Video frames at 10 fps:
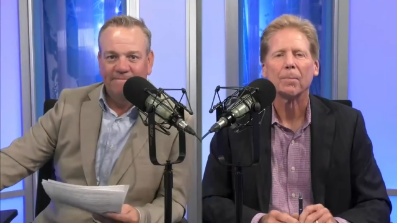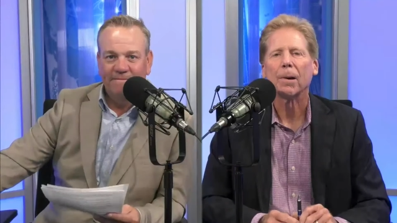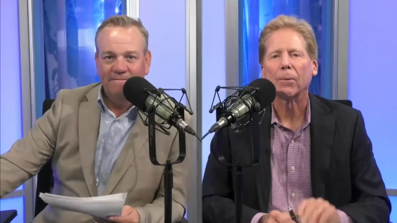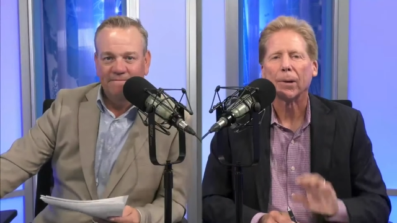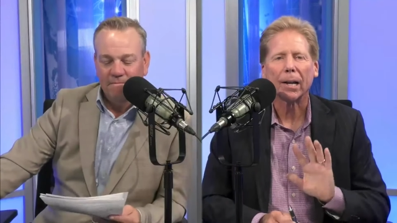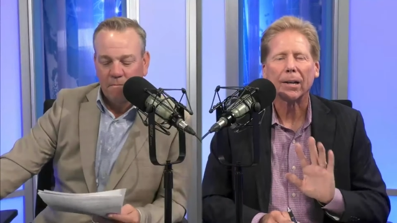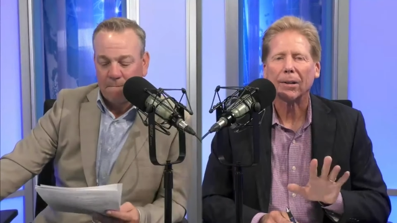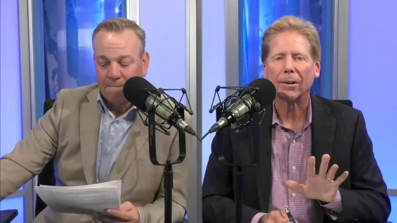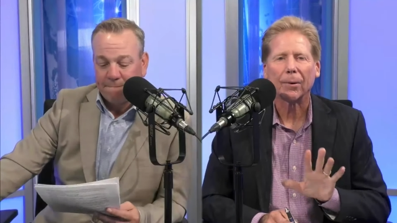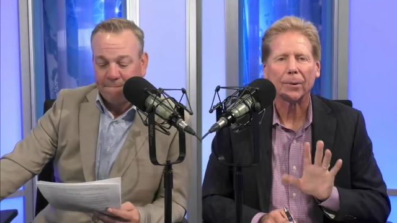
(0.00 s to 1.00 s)
Speaker 1: But when I
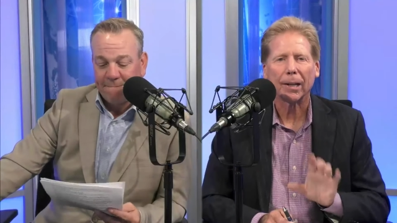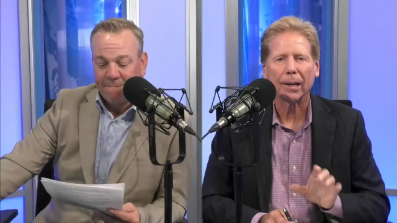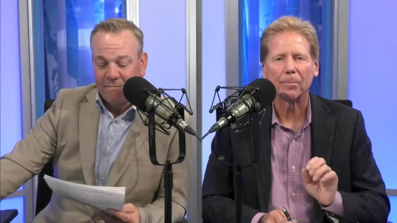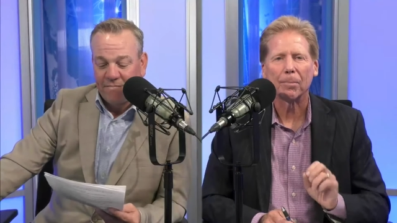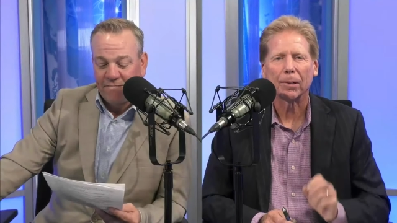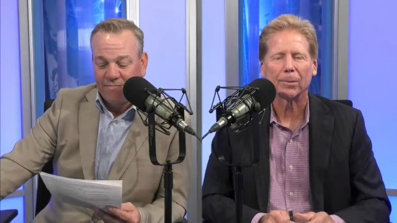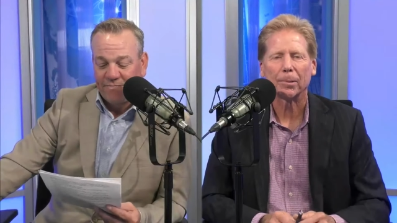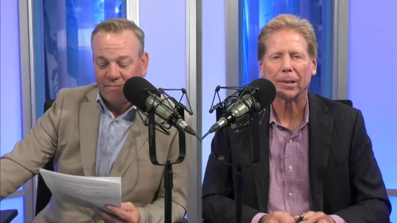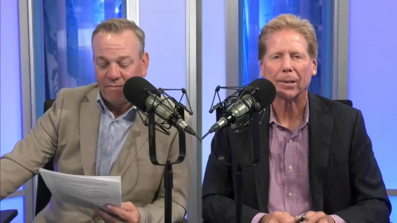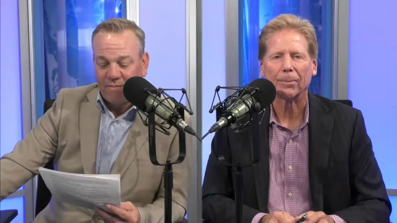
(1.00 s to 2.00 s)
do, I would like
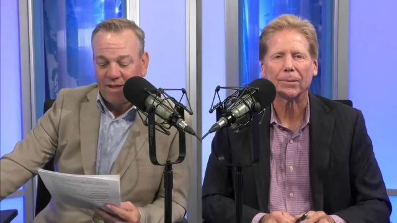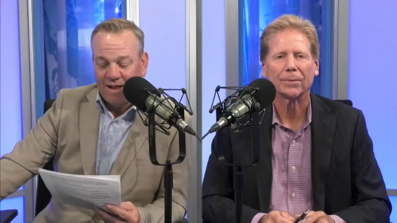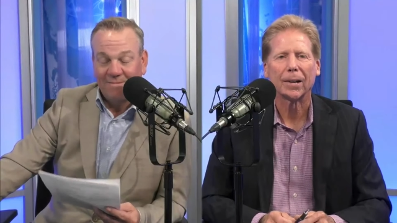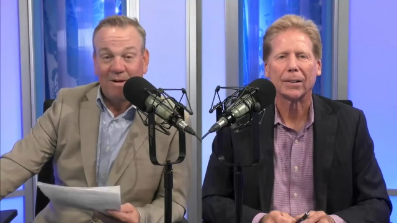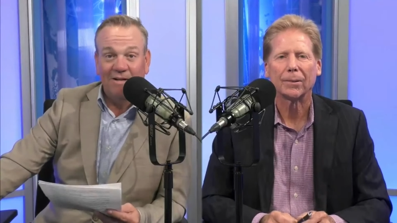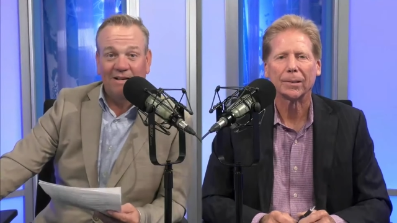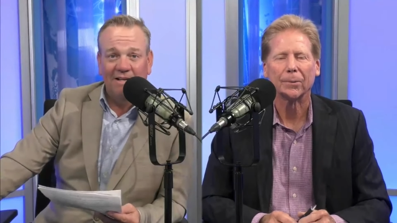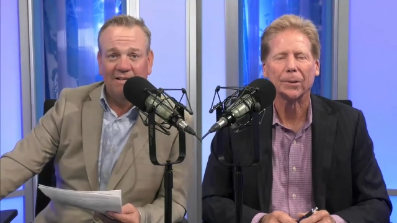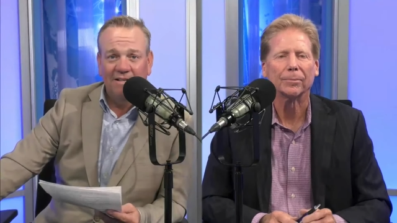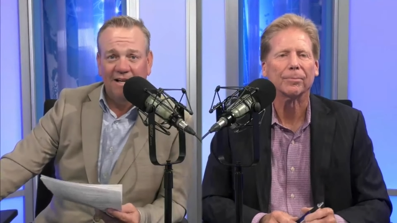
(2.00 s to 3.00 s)
multiple cubes. I don't want yeah, the
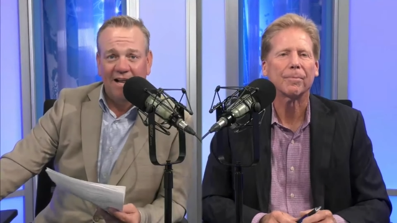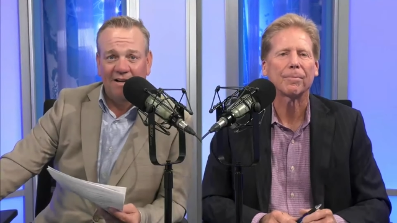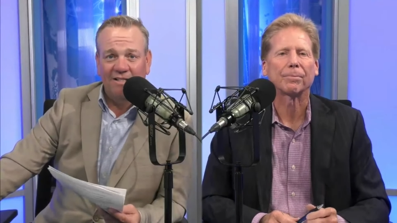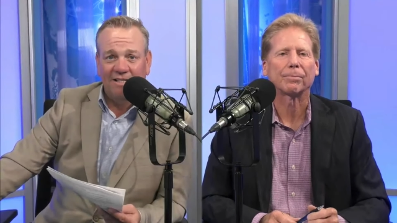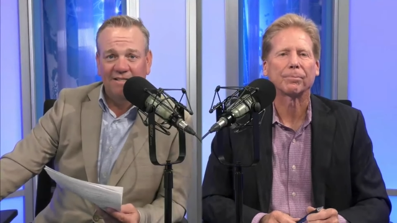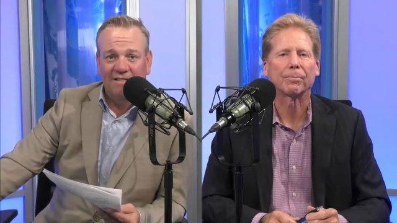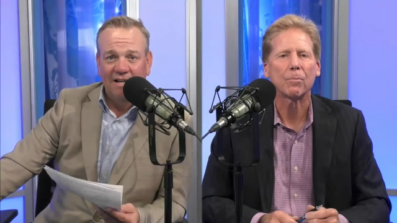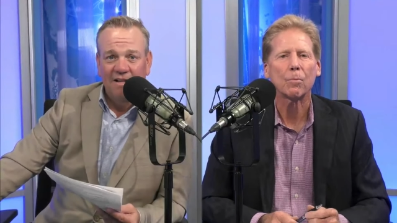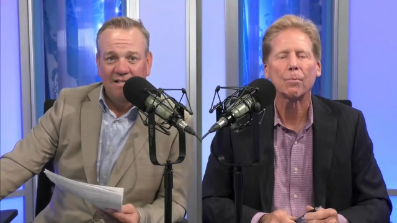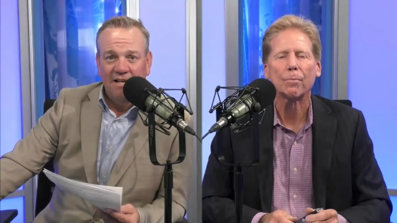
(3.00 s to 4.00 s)
one. Yeah, you're.
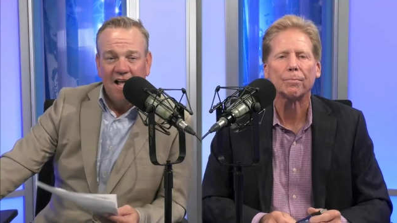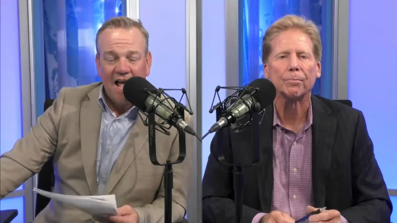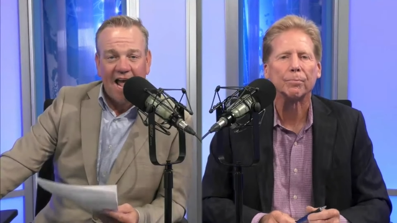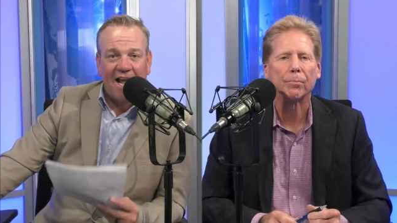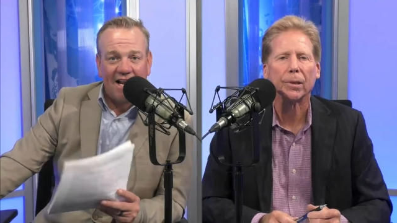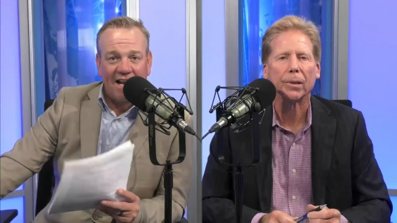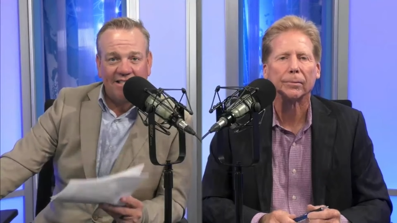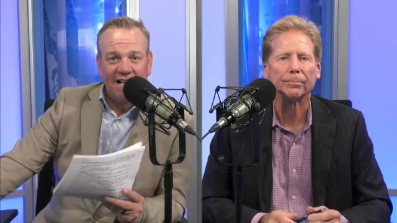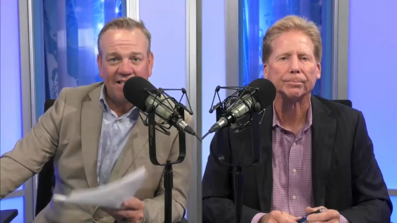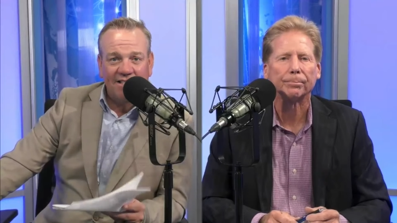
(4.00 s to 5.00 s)
Speaker 2: Hey, and I
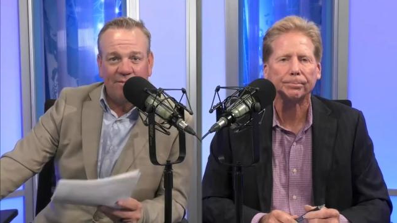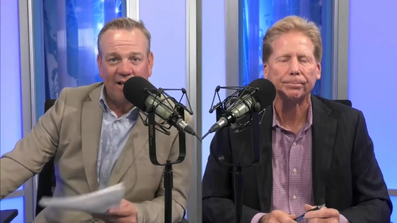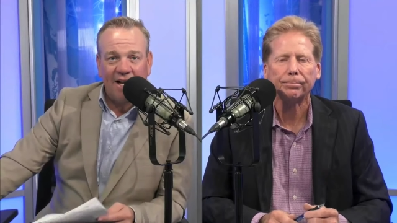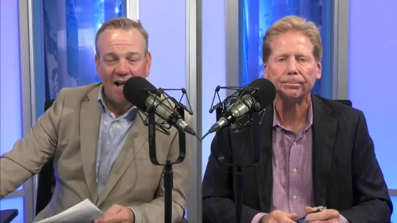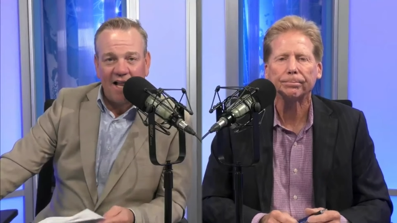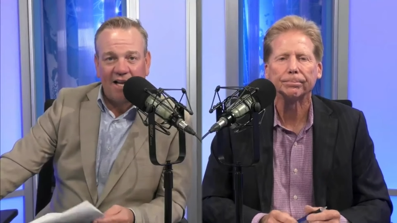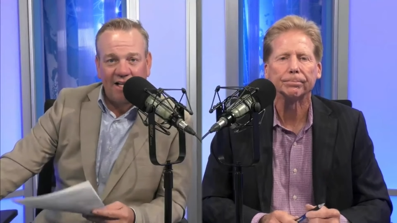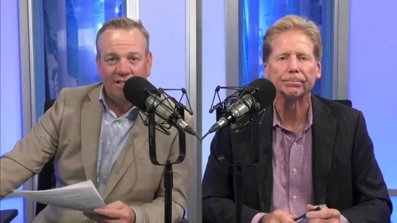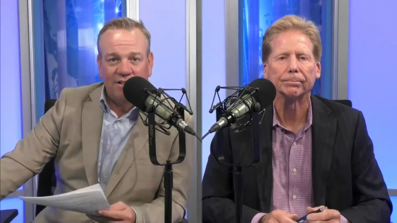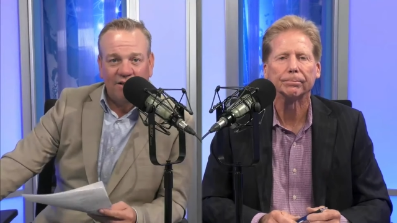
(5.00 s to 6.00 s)
saw something on
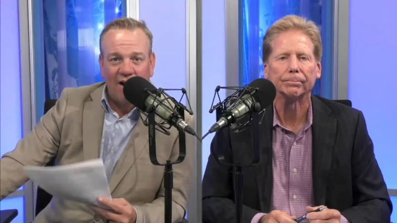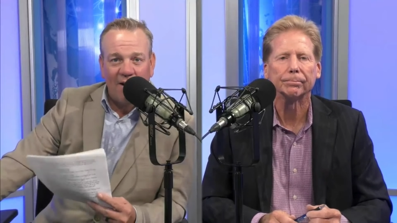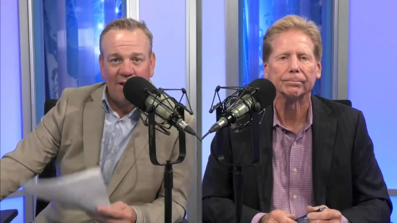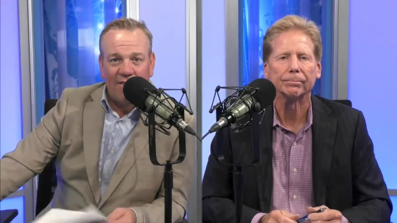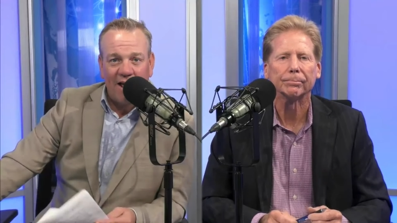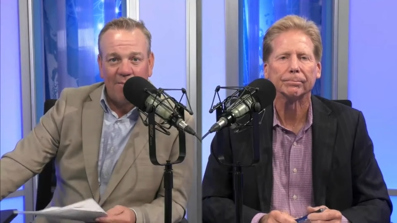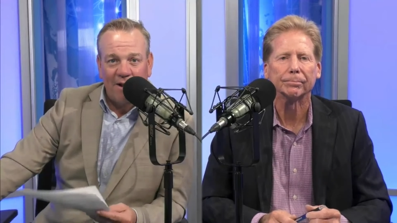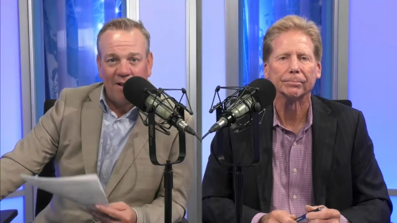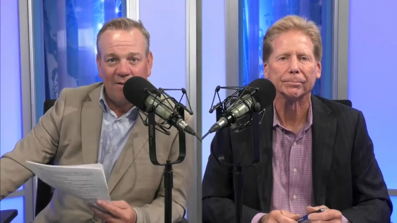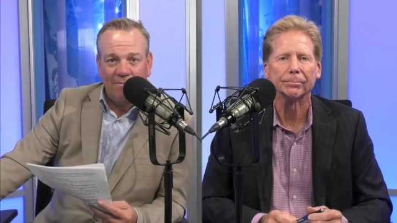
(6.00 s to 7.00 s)
Instagram. I thought
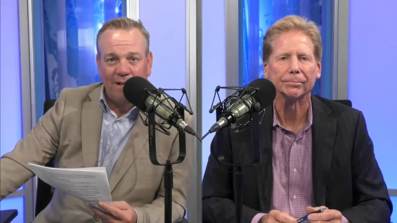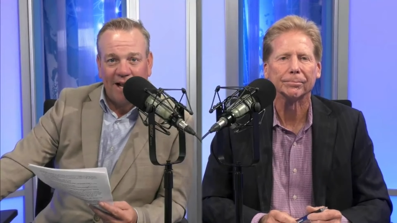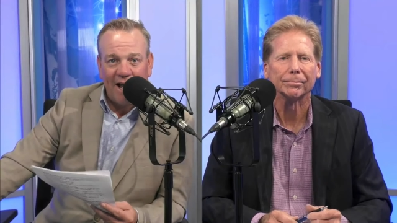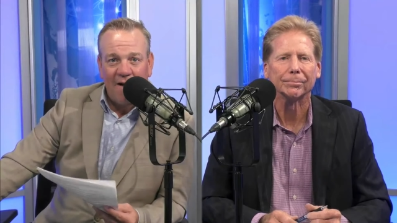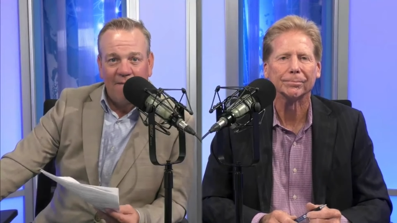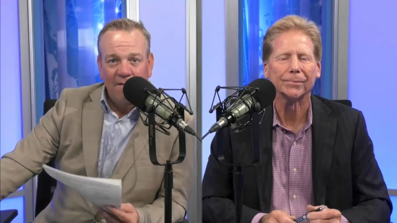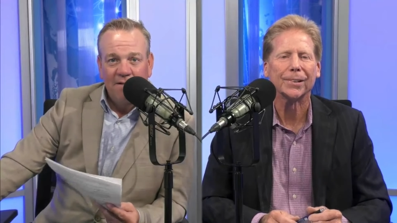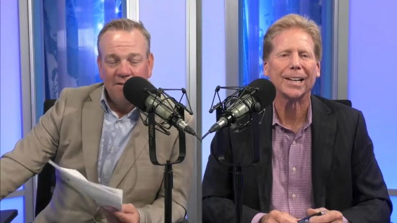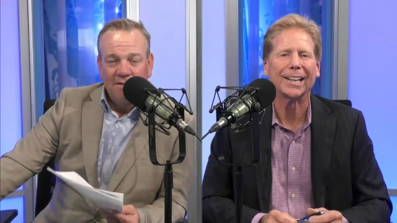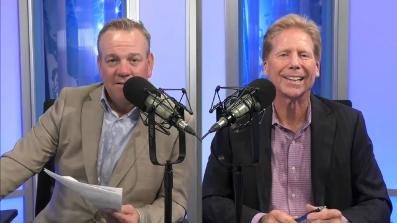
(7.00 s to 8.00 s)
about you, Big Al. You
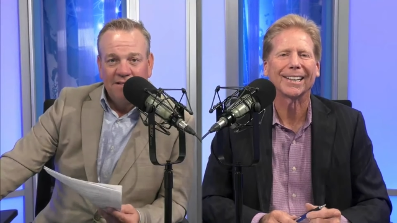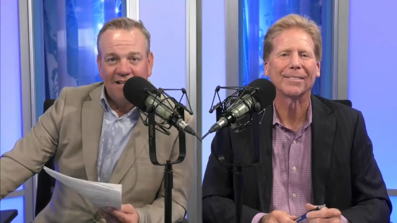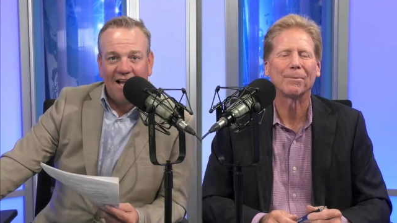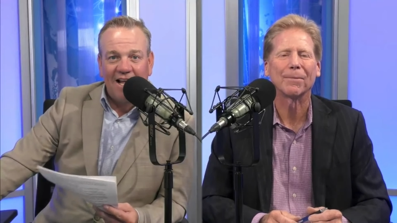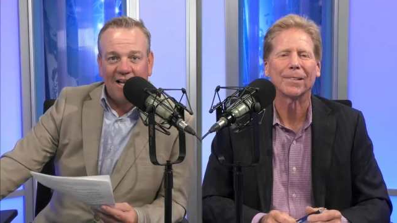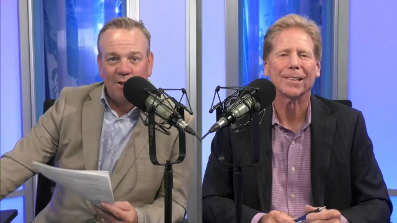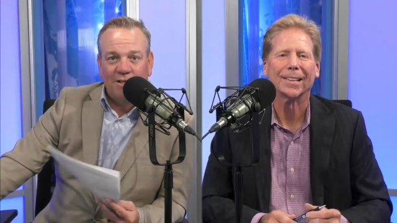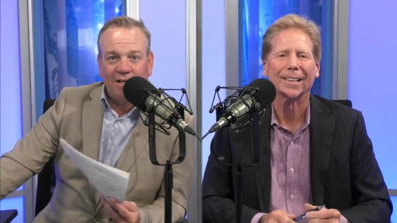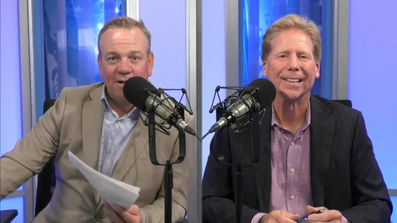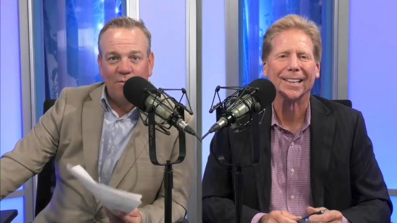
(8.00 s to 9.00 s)
did. It, it's
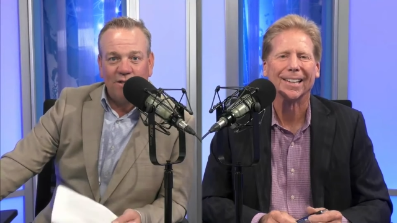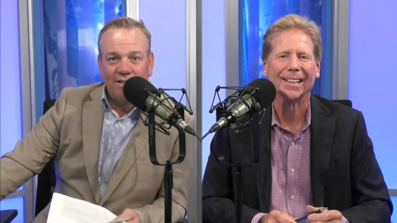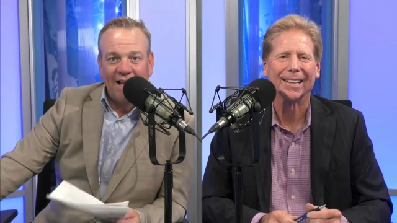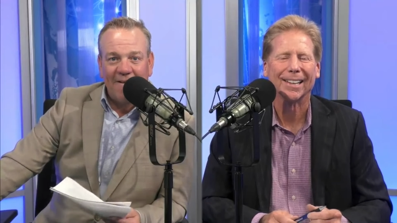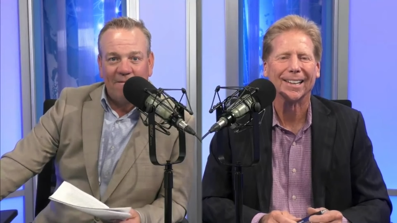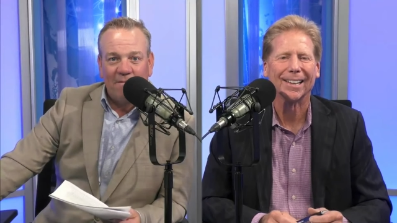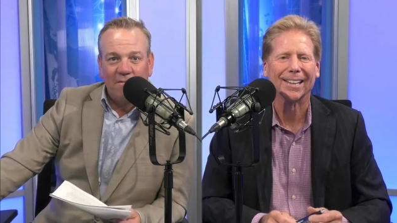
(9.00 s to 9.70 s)
a, it was a